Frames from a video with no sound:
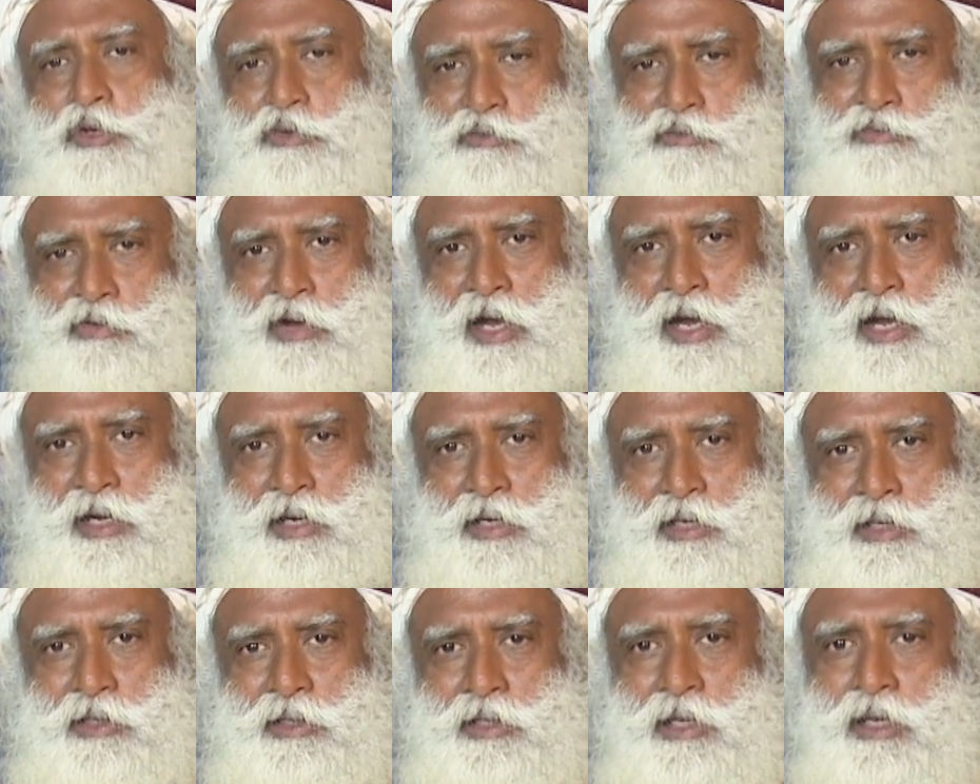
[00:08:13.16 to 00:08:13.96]
you fired
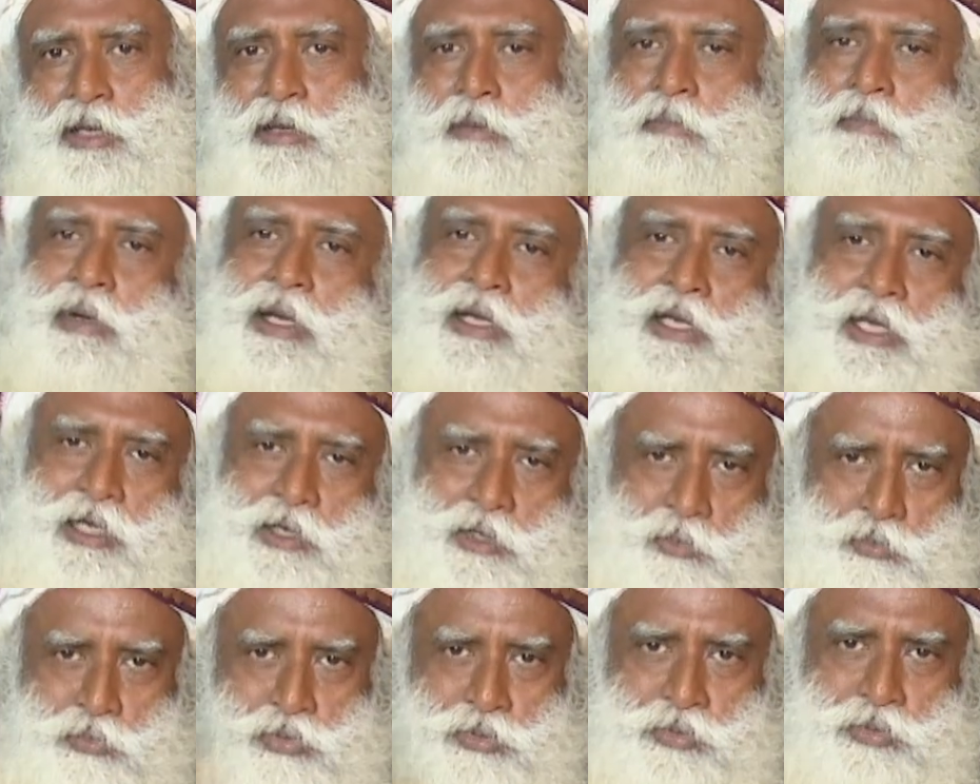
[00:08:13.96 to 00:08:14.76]
it, but it
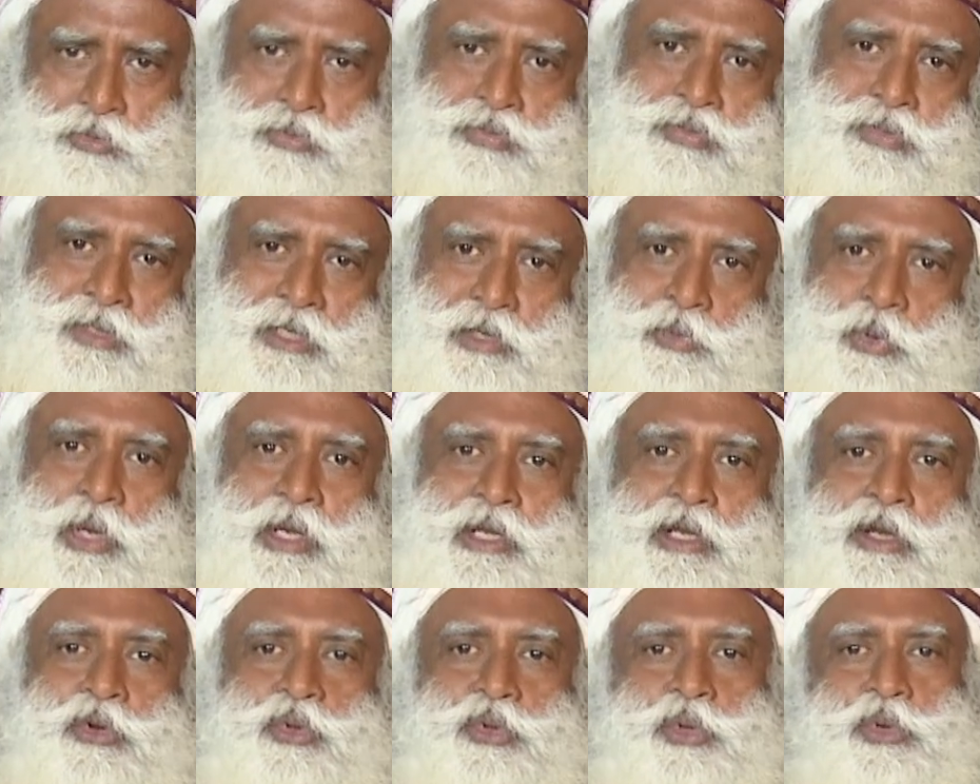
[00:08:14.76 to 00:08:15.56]
went
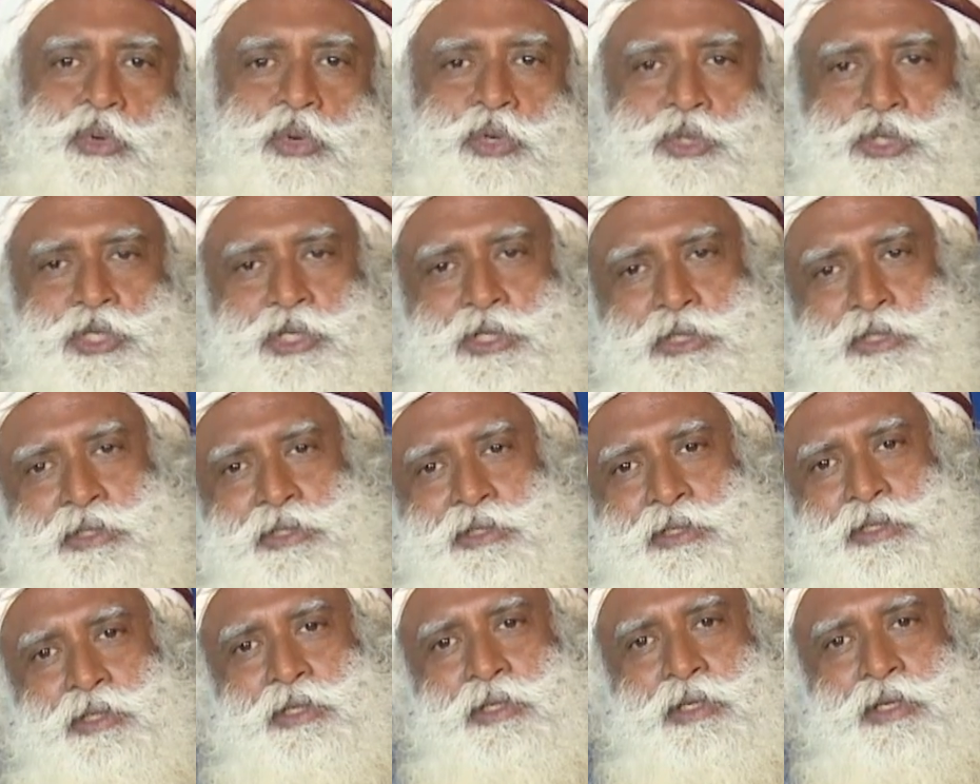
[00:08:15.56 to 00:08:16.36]
into the ocean.
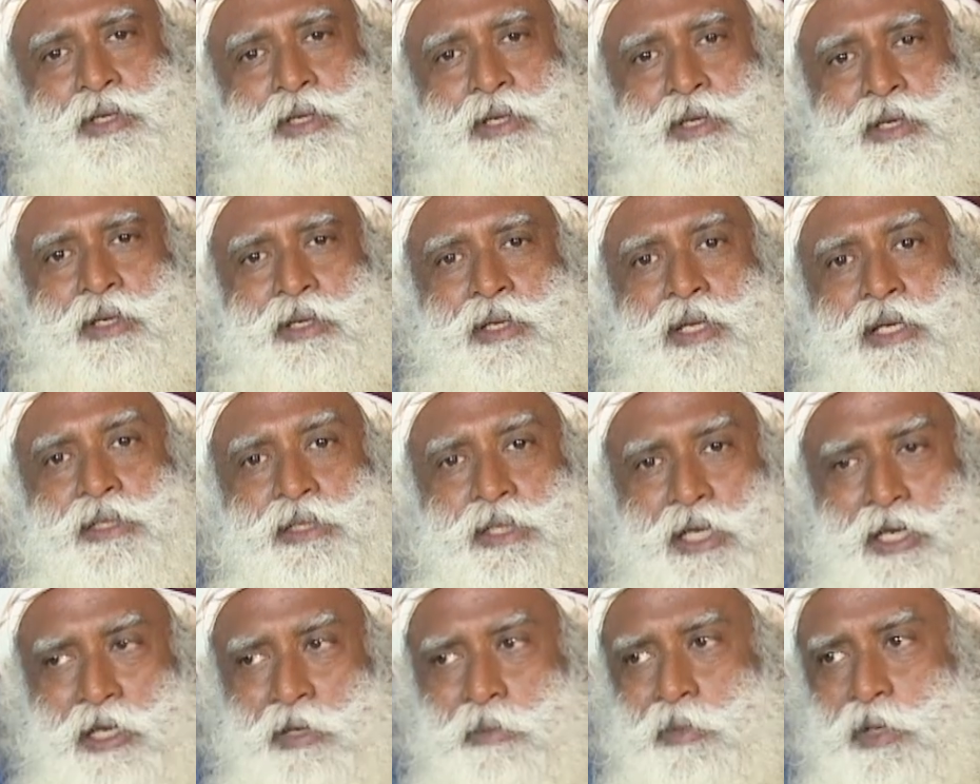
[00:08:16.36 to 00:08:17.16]
Does
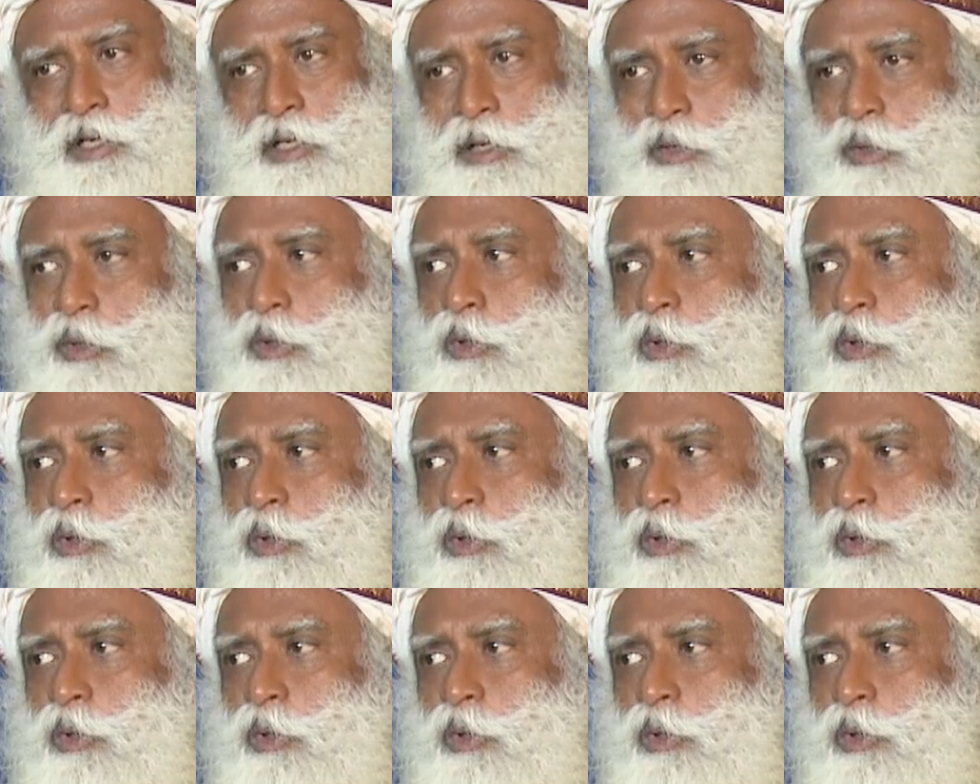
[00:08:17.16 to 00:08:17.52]
anybody go